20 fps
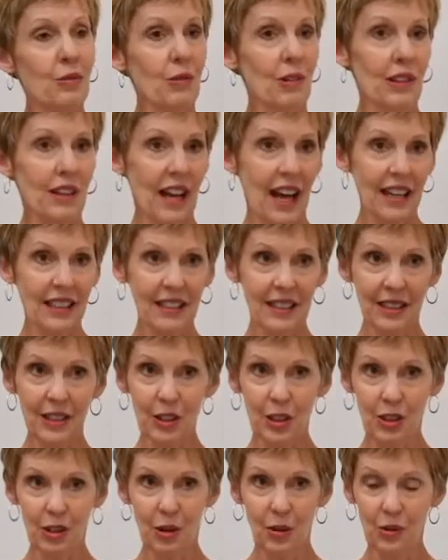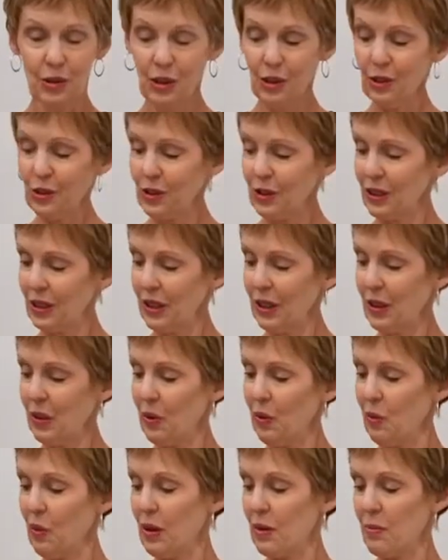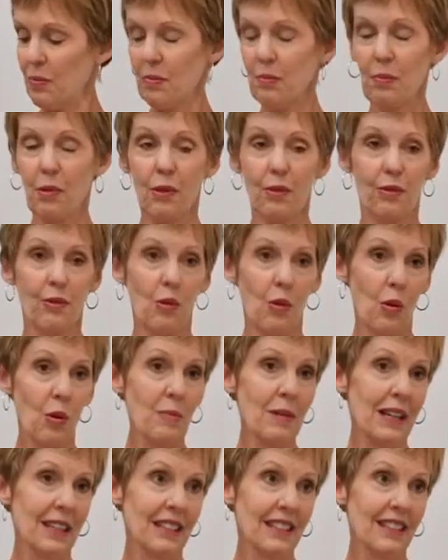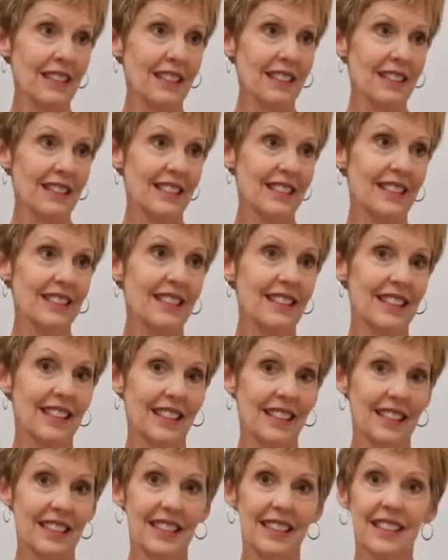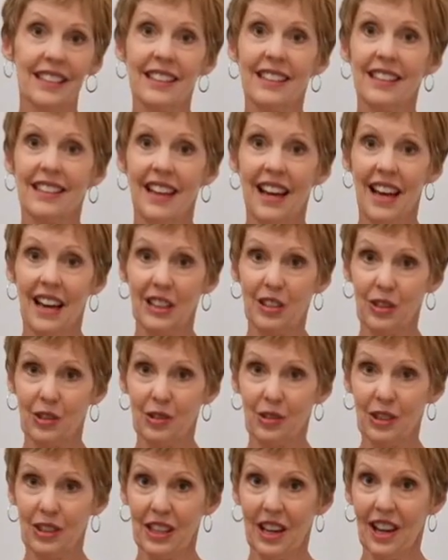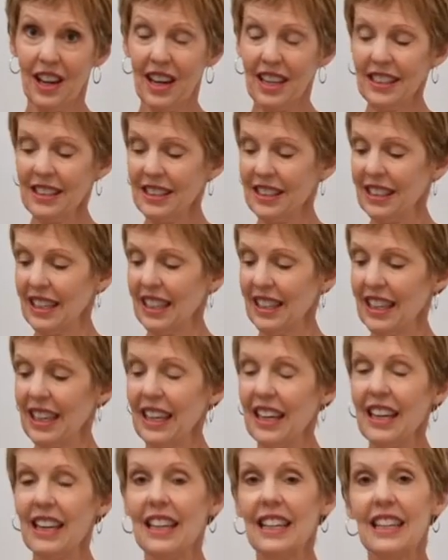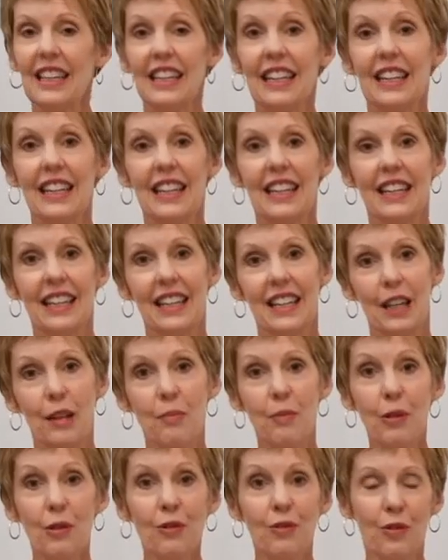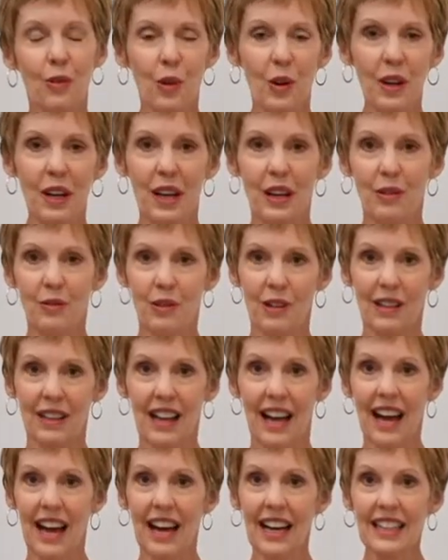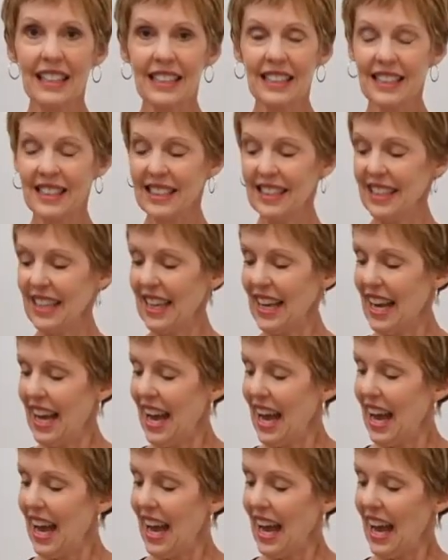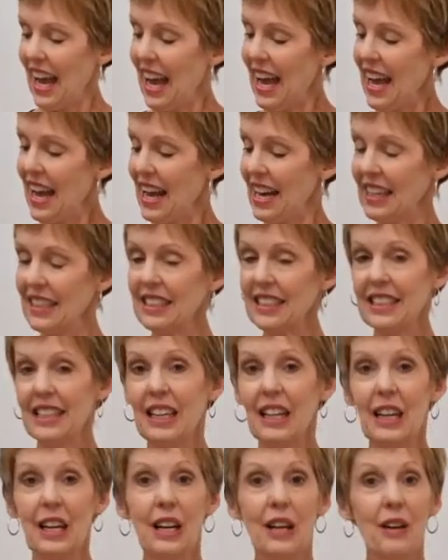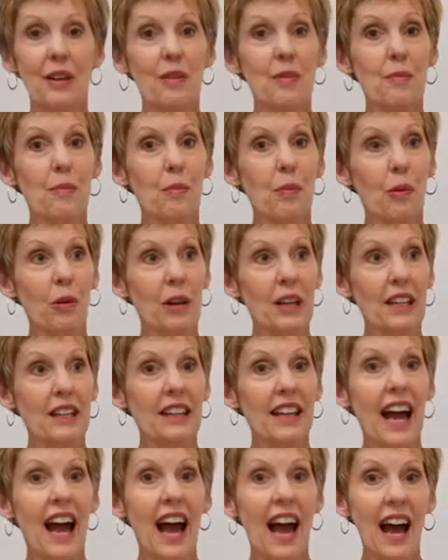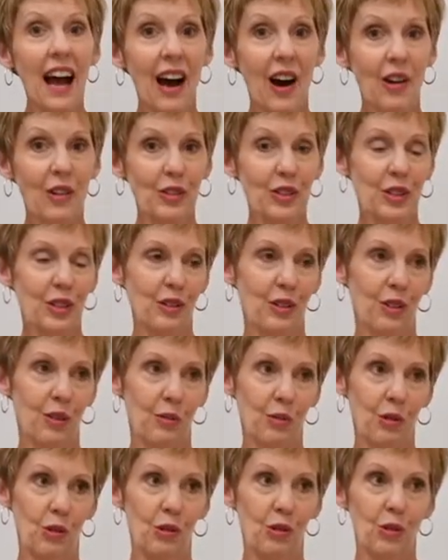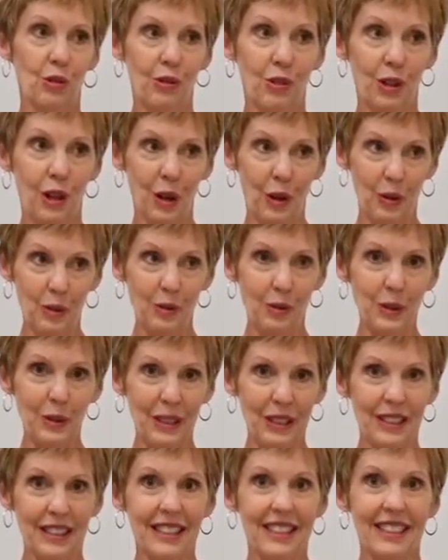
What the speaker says: relax the shoulders when performing this exercise. Keep your forehead relaxed and breathe out through your nose.